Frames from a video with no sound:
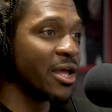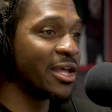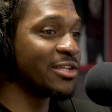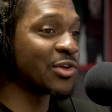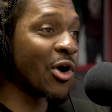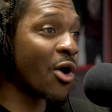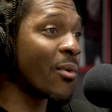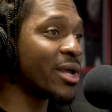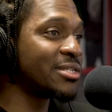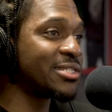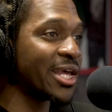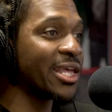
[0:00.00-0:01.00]
He's
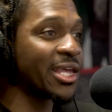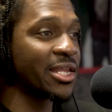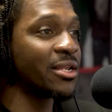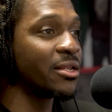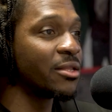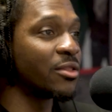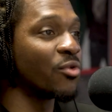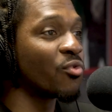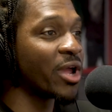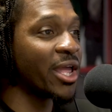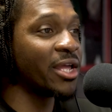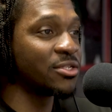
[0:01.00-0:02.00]
always taken the
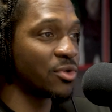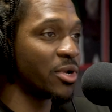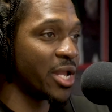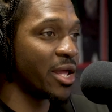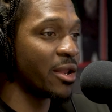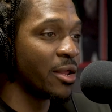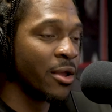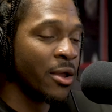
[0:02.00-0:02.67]
reins on that.